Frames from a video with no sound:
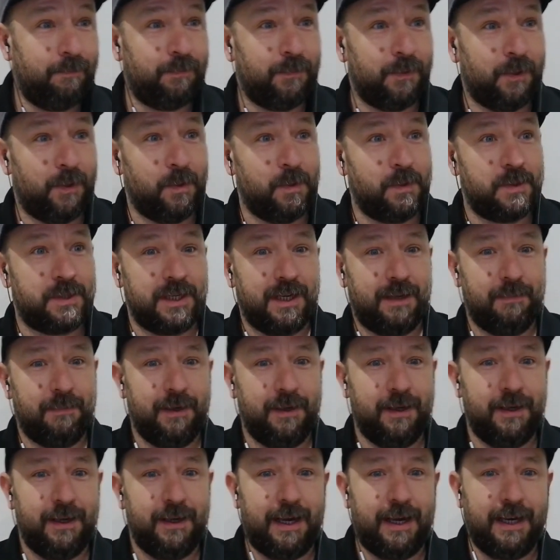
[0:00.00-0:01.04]
all summer.
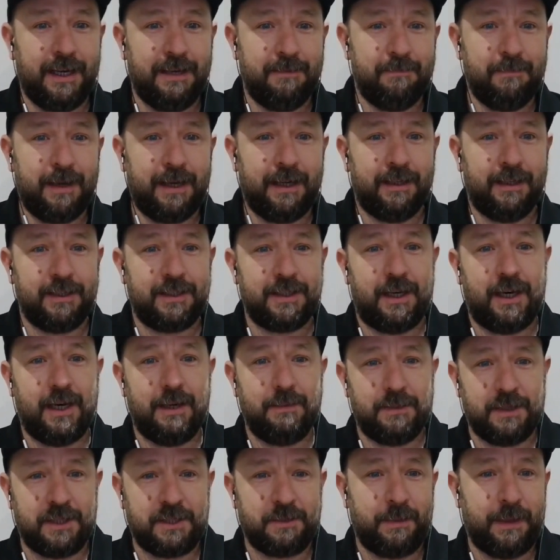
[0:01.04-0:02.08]
And the amount of times
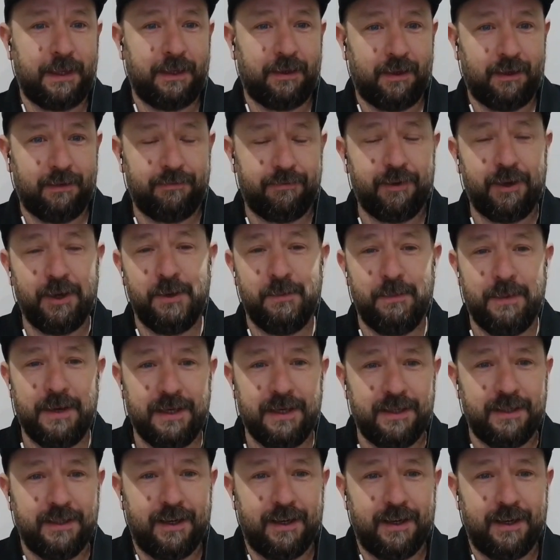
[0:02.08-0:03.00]
I spent on a foamy,